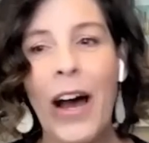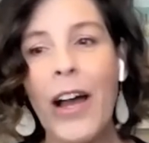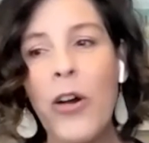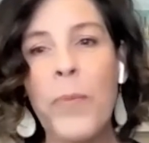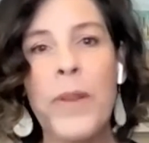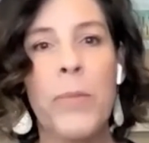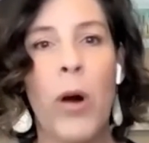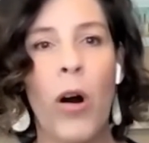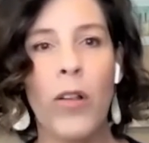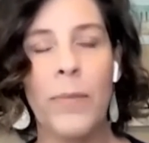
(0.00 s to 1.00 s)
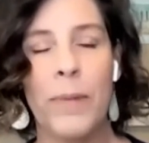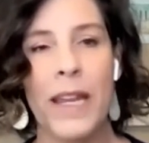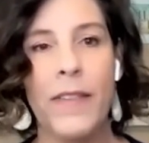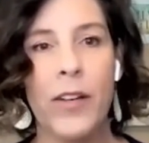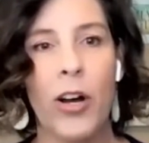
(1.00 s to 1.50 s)
I open them all up
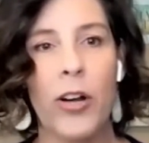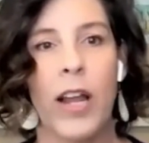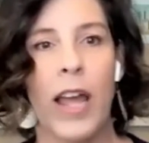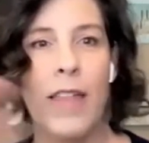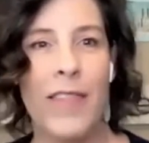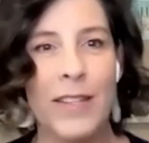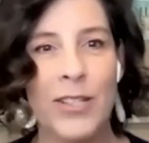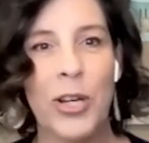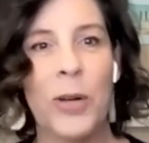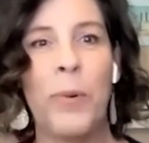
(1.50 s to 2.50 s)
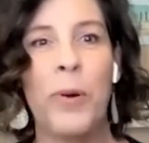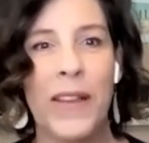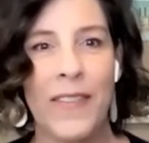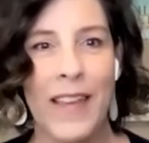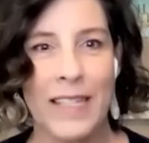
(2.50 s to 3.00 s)
in the cart and then start
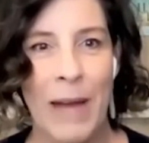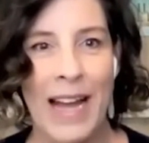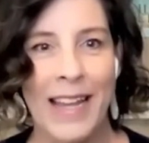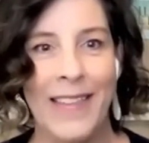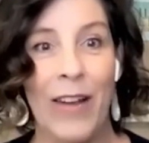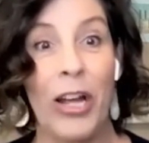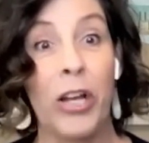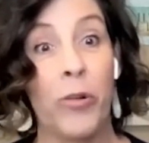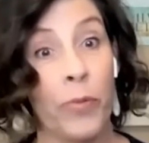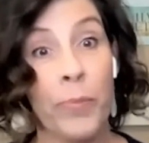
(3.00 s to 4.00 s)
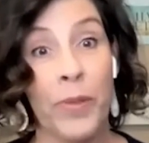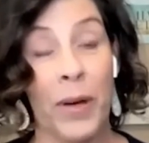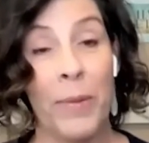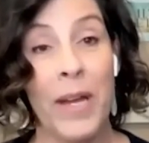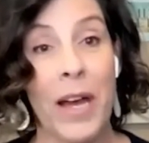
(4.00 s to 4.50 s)
putting things back in there and group
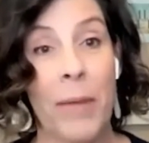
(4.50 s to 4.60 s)
them